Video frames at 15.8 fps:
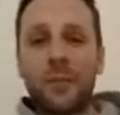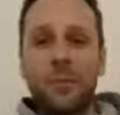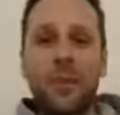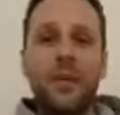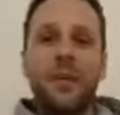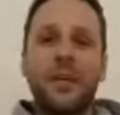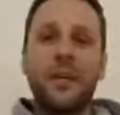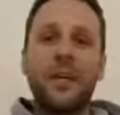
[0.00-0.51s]

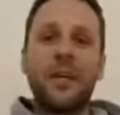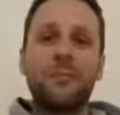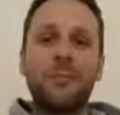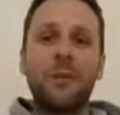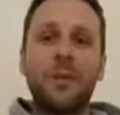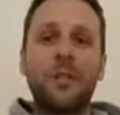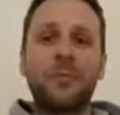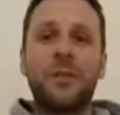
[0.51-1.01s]
player, and I'm a
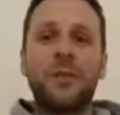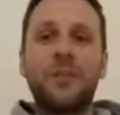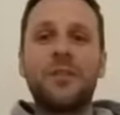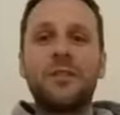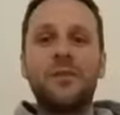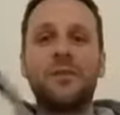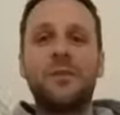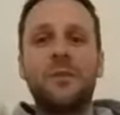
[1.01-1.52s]
bass player,
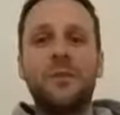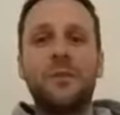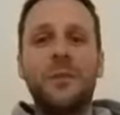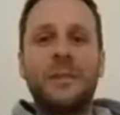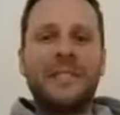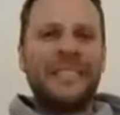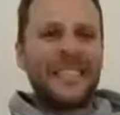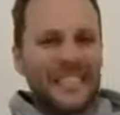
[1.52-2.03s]
so
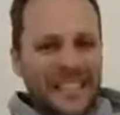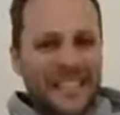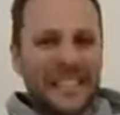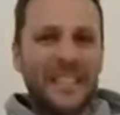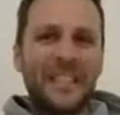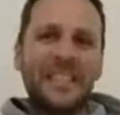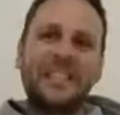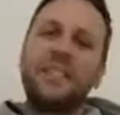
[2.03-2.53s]

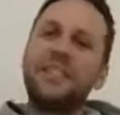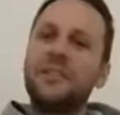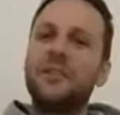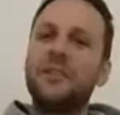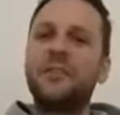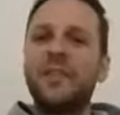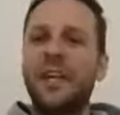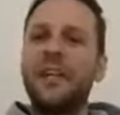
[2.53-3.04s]
you
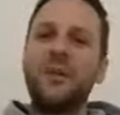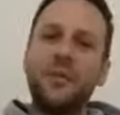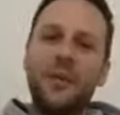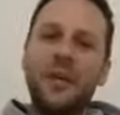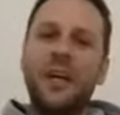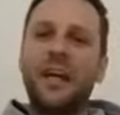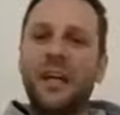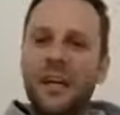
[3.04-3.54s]
know,
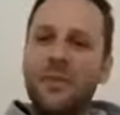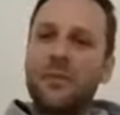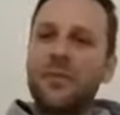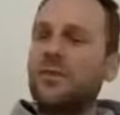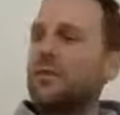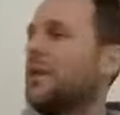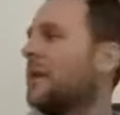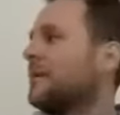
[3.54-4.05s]
anyway, I'll let them
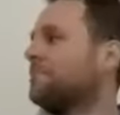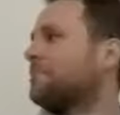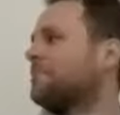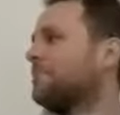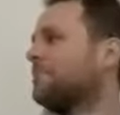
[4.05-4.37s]
off with that.